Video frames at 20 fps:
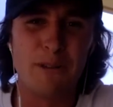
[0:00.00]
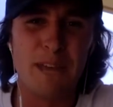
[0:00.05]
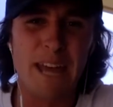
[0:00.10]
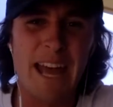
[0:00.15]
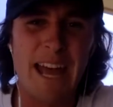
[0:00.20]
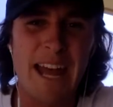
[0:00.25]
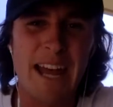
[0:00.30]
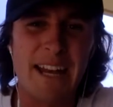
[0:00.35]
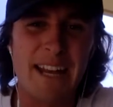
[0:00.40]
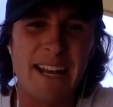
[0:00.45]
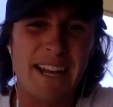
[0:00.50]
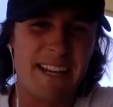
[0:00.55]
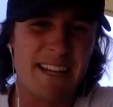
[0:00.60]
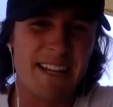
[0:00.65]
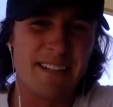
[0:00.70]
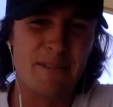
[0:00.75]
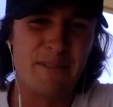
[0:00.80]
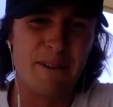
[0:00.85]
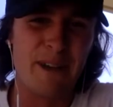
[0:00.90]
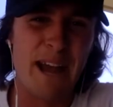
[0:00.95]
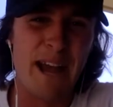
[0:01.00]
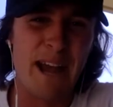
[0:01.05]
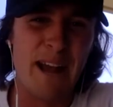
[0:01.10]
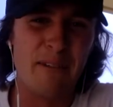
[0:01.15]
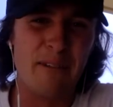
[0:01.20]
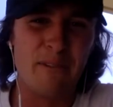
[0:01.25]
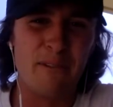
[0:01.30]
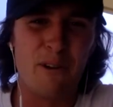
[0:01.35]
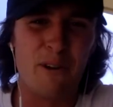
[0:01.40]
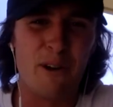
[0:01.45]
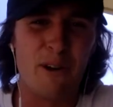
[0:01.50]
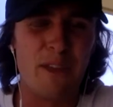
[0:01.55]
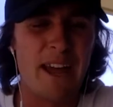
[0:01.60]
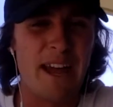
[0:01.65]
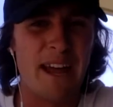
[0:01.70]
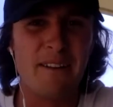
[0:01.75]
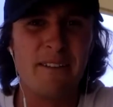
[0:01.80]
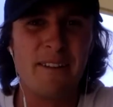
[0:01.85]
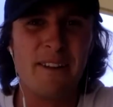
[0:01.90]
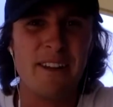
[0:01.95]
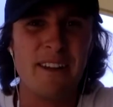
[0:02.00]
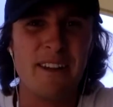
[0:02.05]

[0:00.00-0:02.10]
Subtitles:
get is around that.